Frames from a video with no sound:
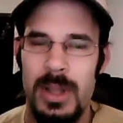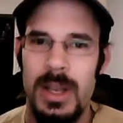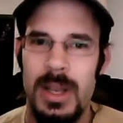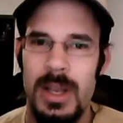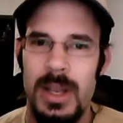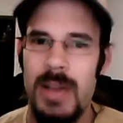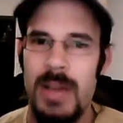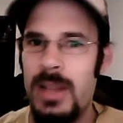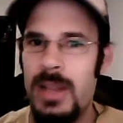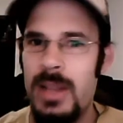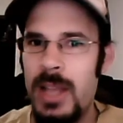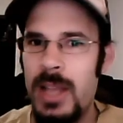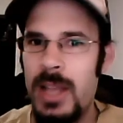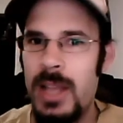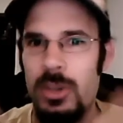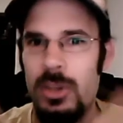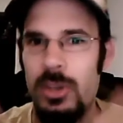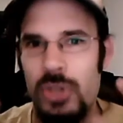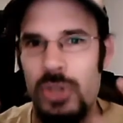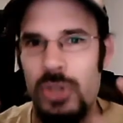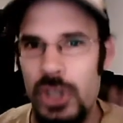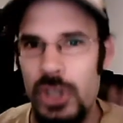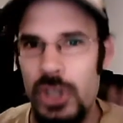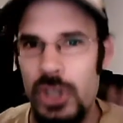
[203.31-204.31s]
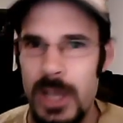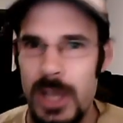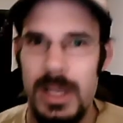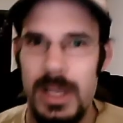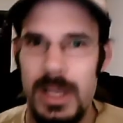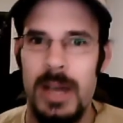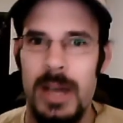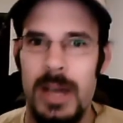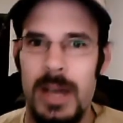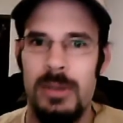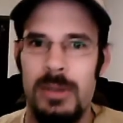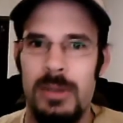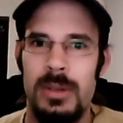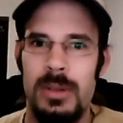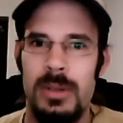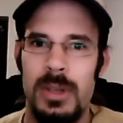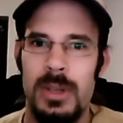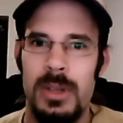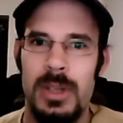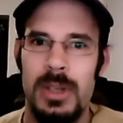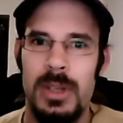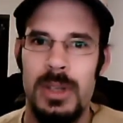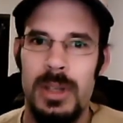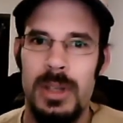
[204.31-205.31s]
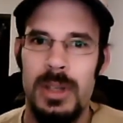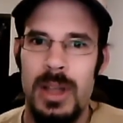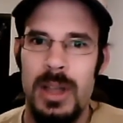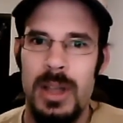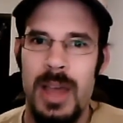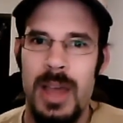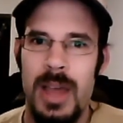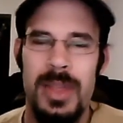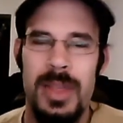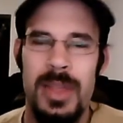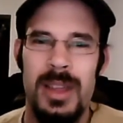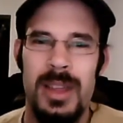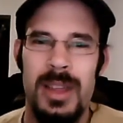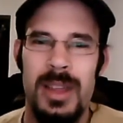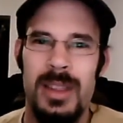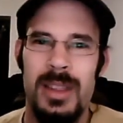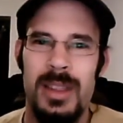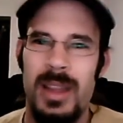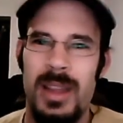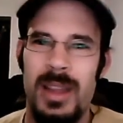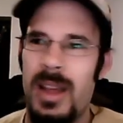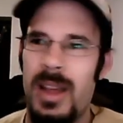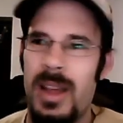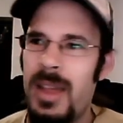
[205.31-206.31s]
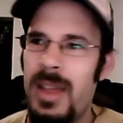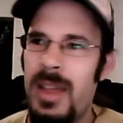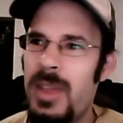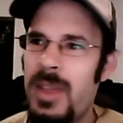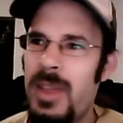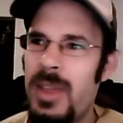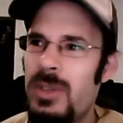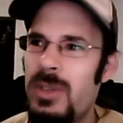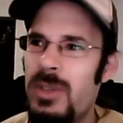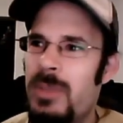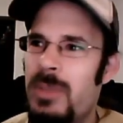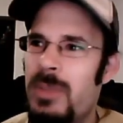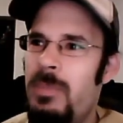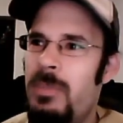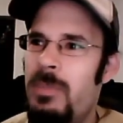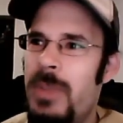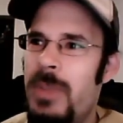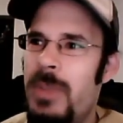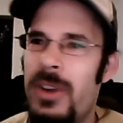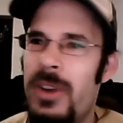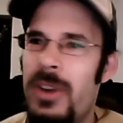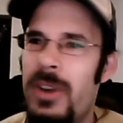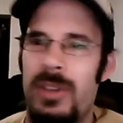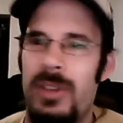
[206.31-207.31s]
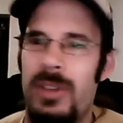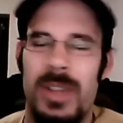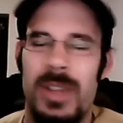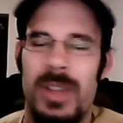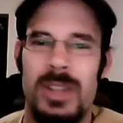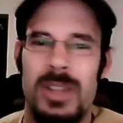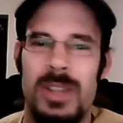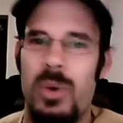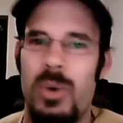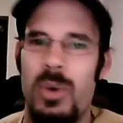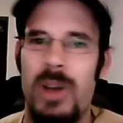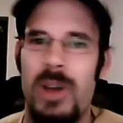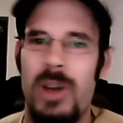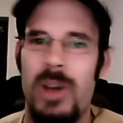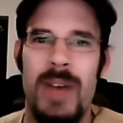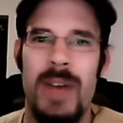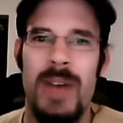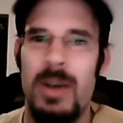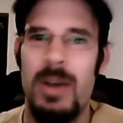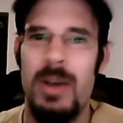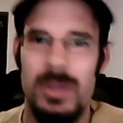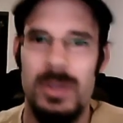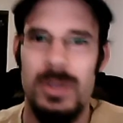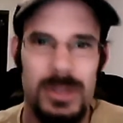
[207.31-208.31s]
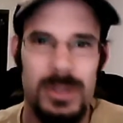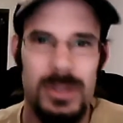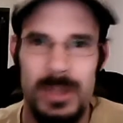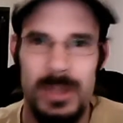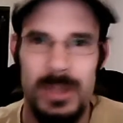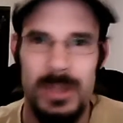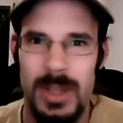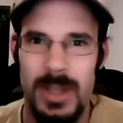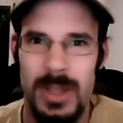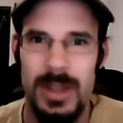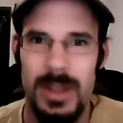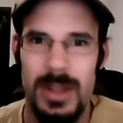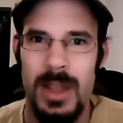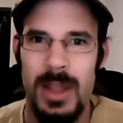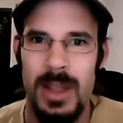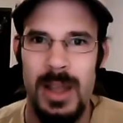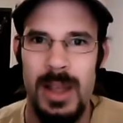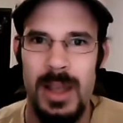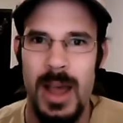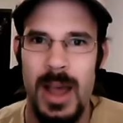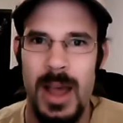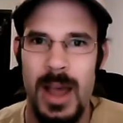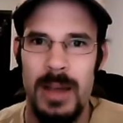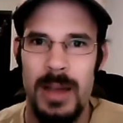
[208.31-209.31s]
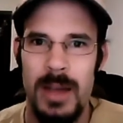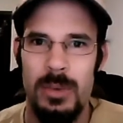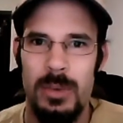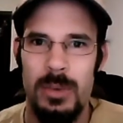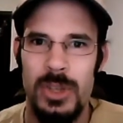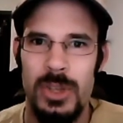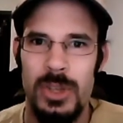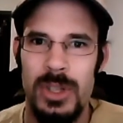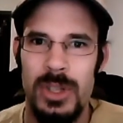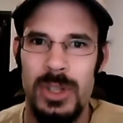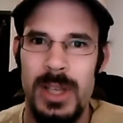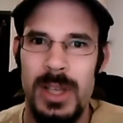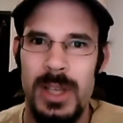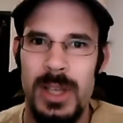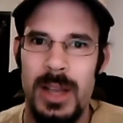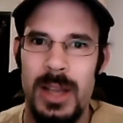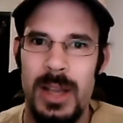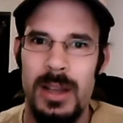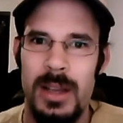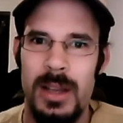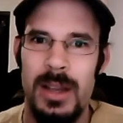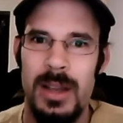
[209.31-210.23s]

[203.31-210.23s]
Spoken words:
Now Nintendo shut down, I think it was a period of like 12 hours that they had originally intended,